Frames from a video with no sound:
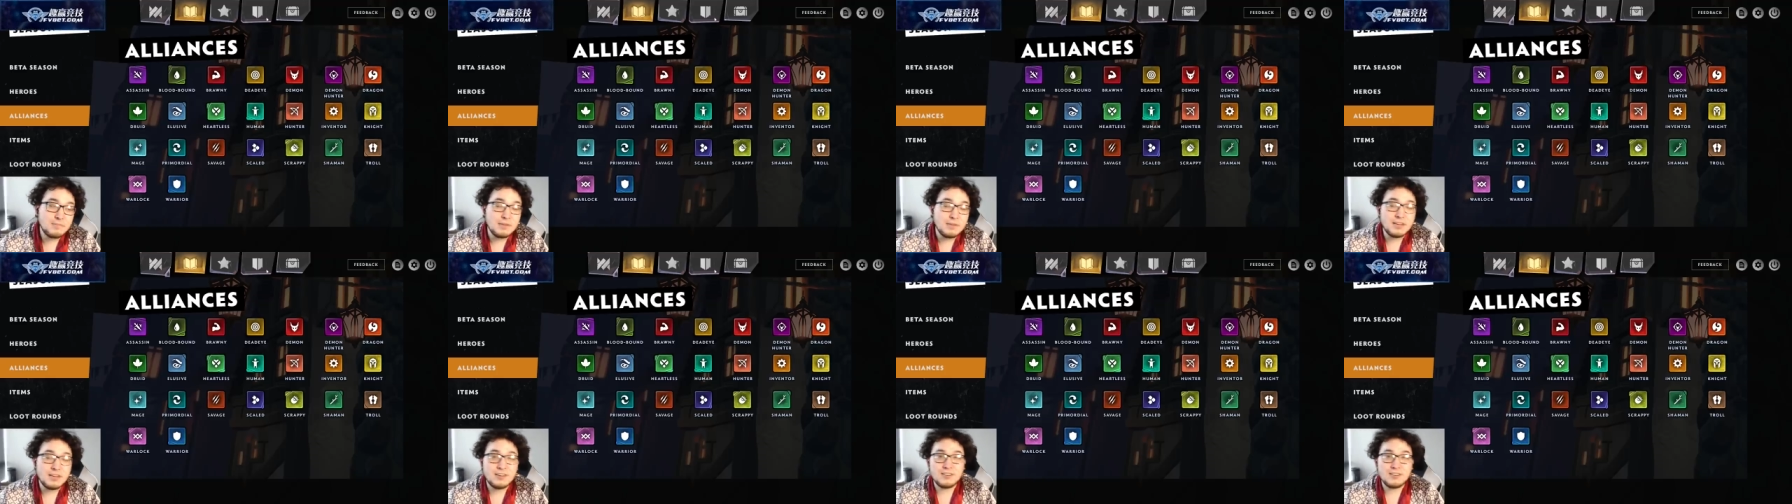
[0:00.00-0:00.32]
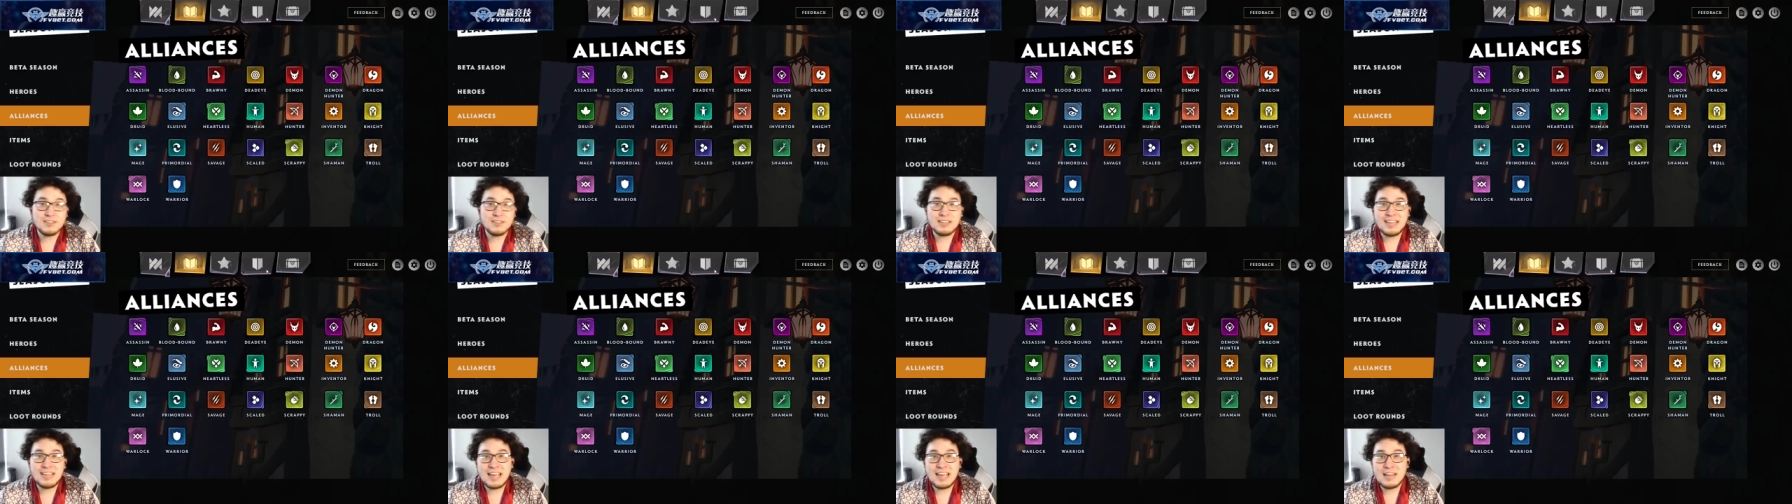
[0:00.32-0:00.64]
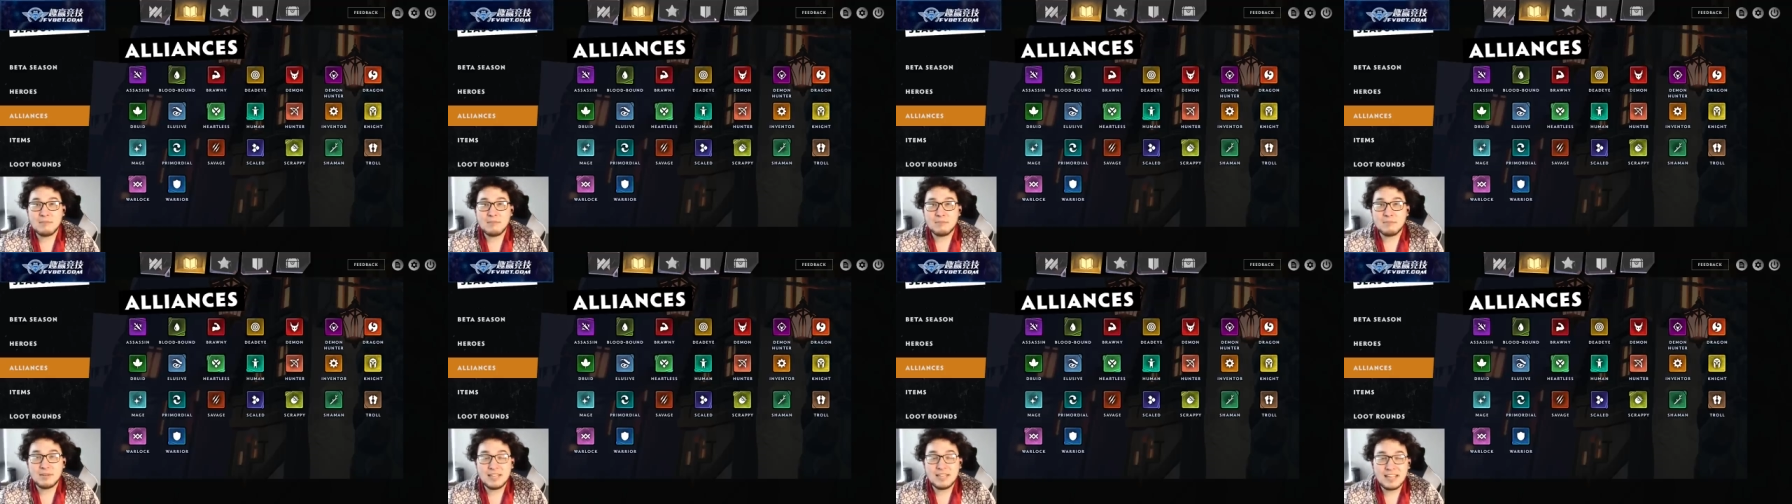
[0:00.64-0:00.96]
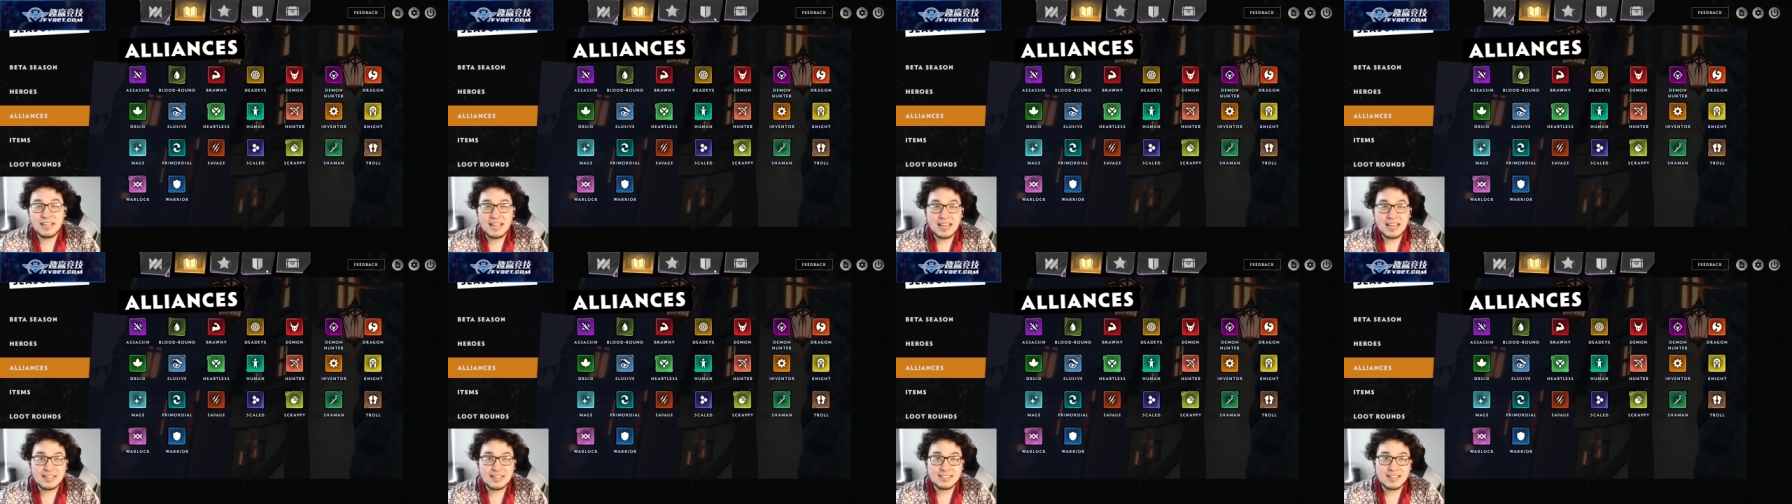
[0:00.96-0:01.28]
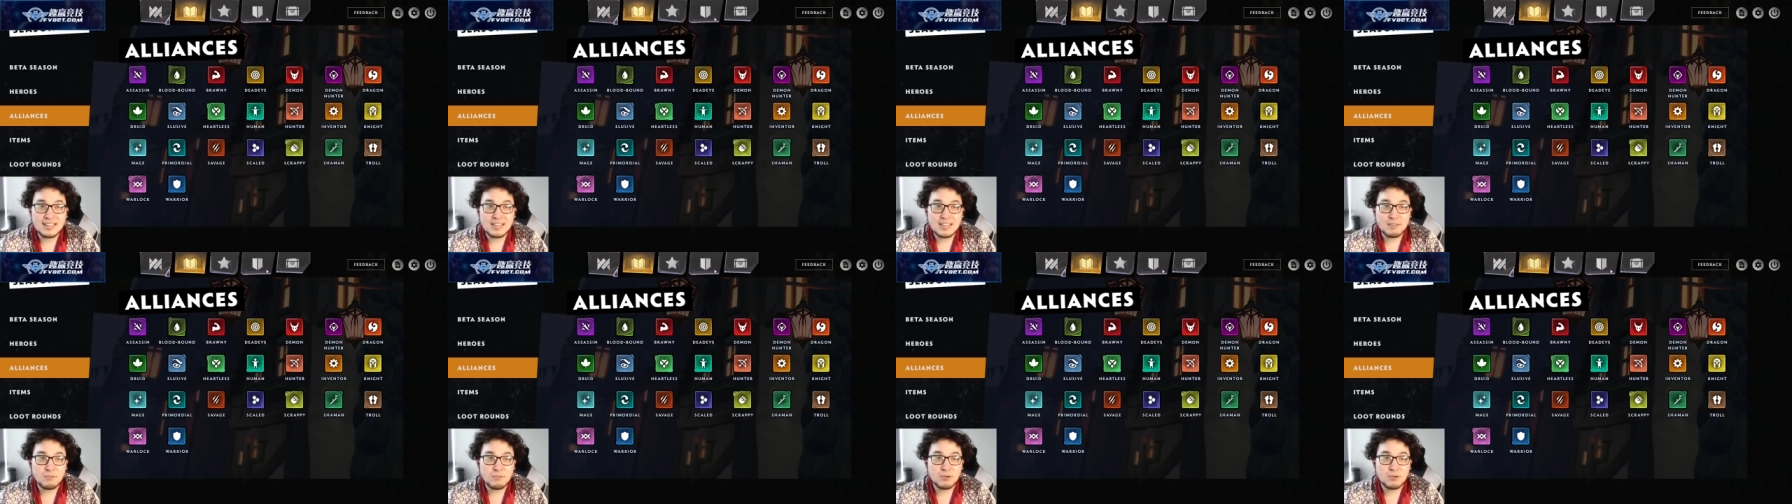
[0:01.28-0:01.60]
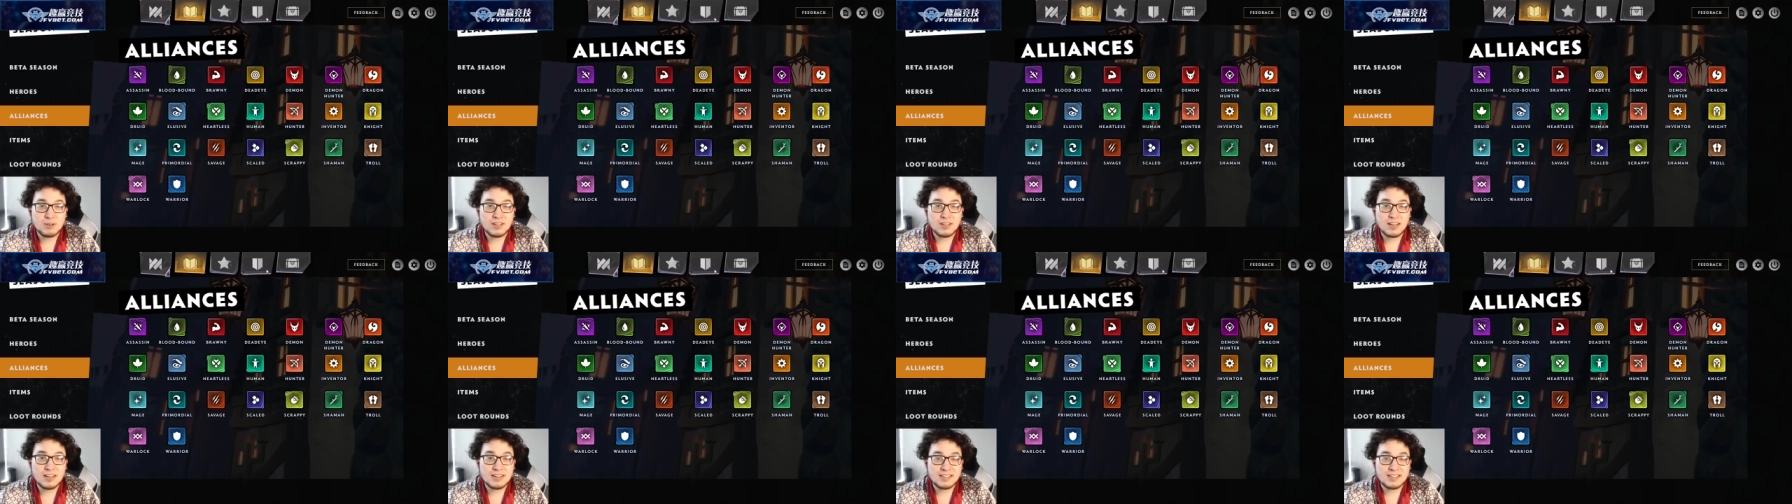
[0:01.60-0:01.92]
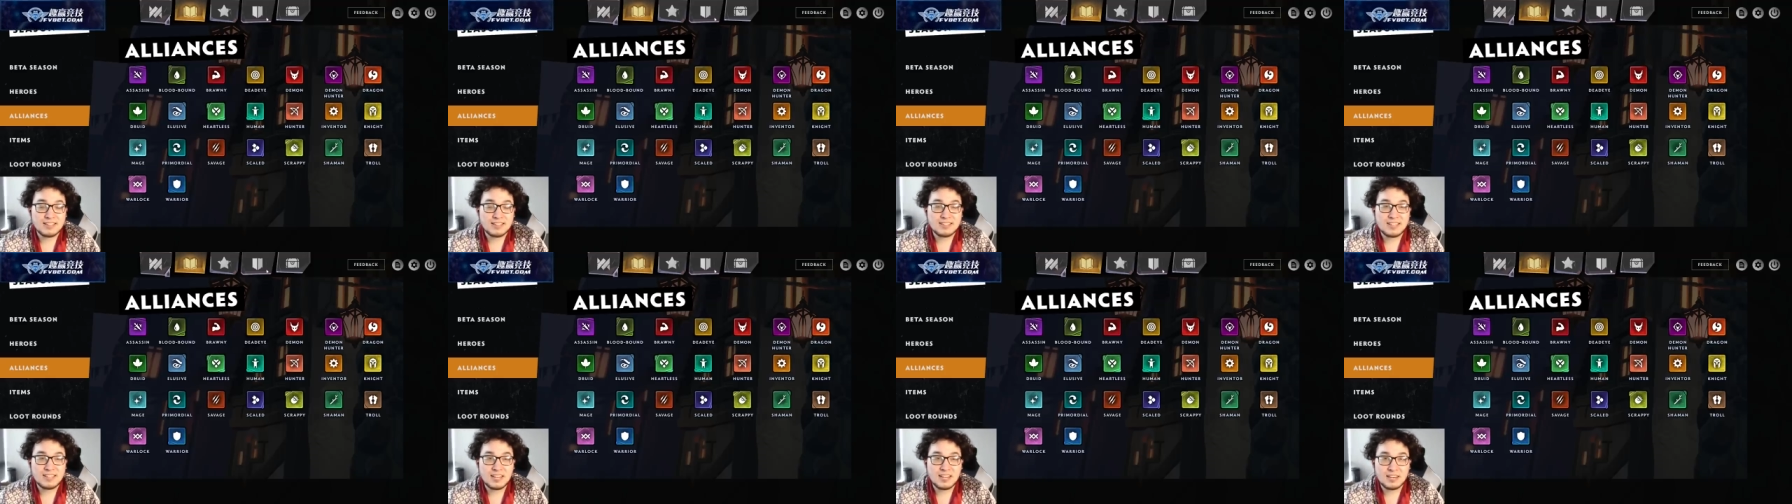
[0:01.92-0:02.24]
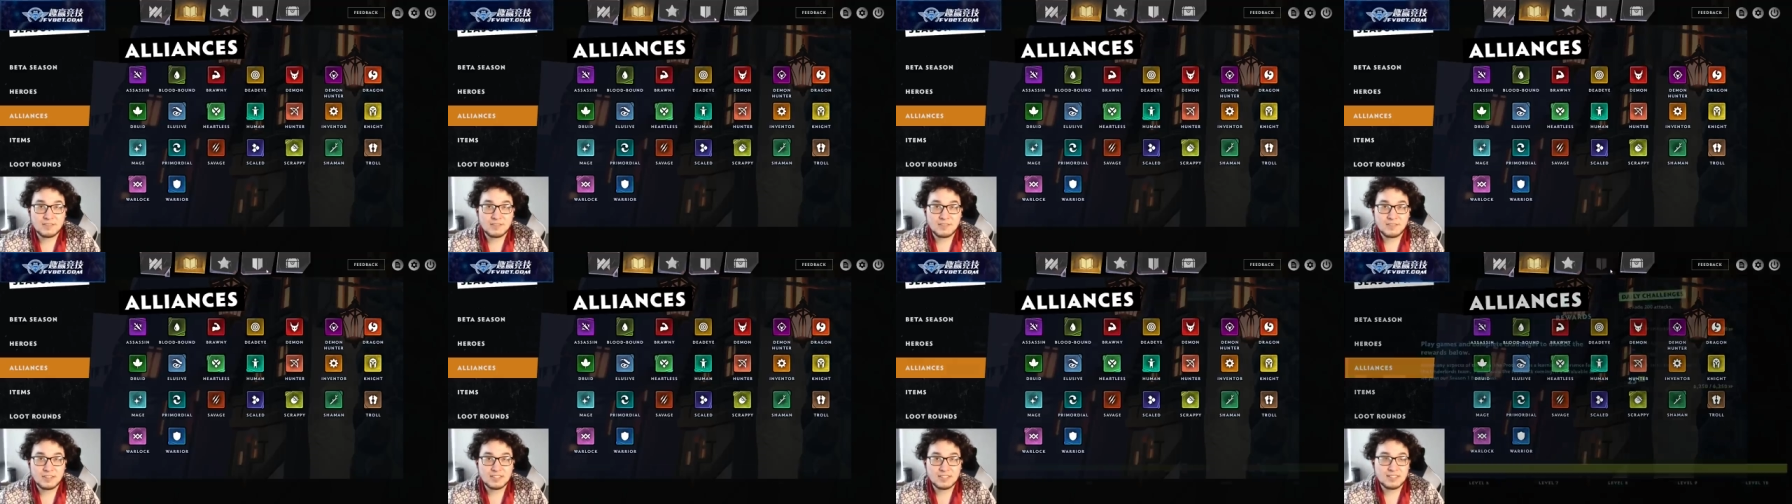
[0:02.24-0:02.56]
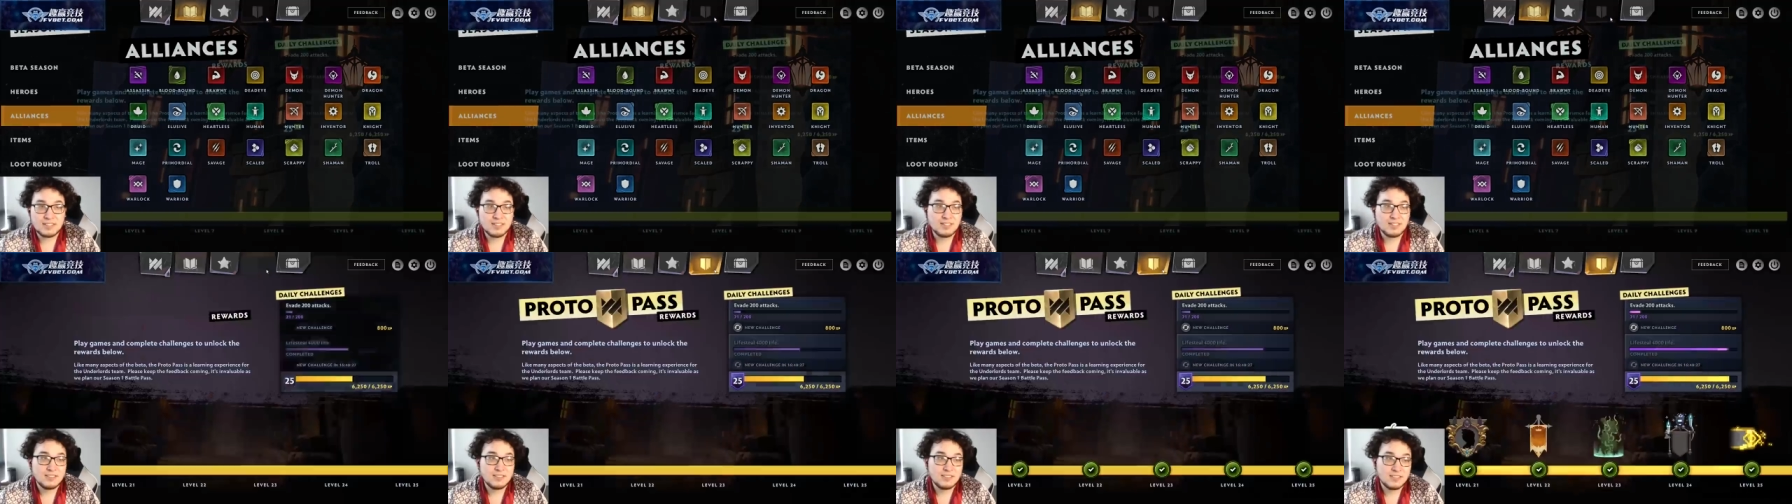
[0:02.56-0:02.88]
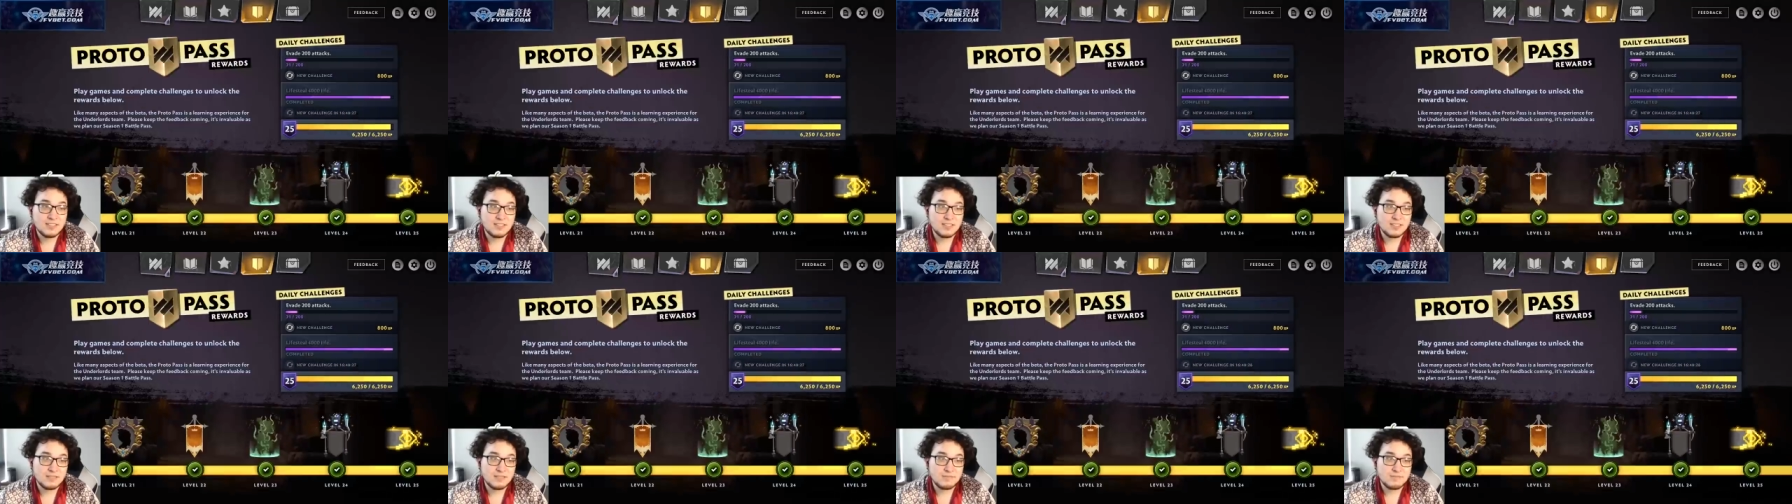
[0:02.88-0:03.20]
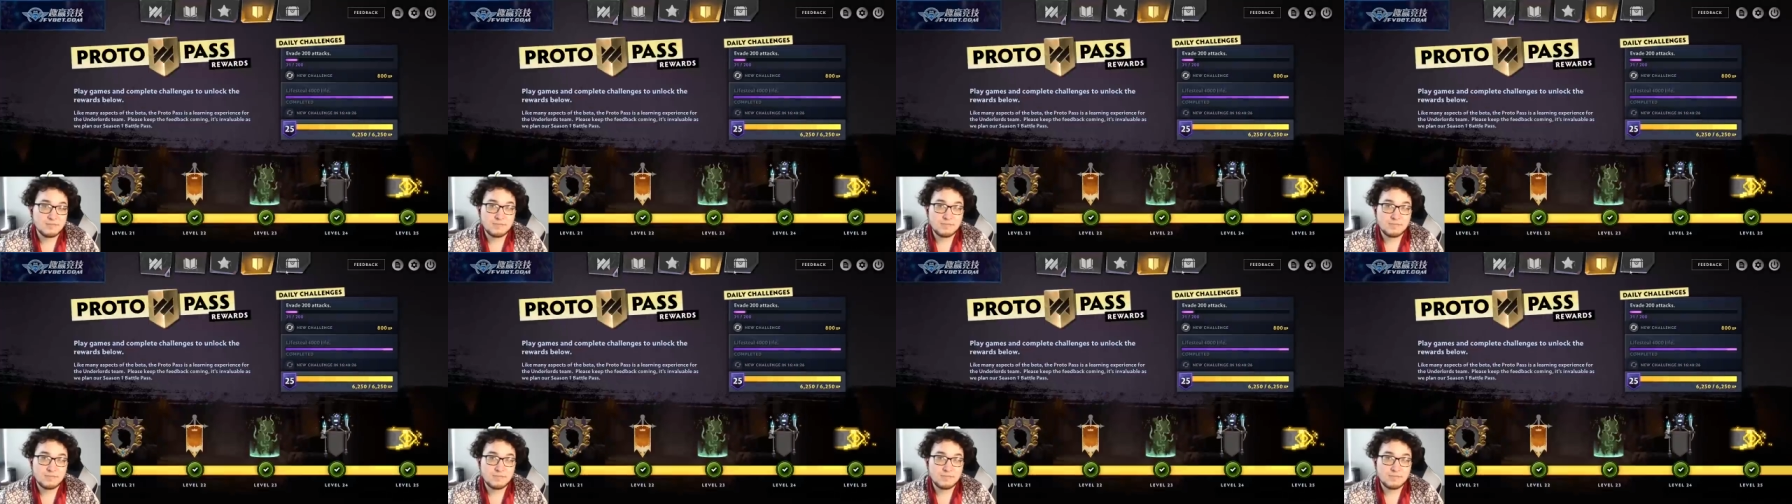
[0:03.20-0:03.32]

but in early game when he has like a Warlock that's sacrificing, it looks good.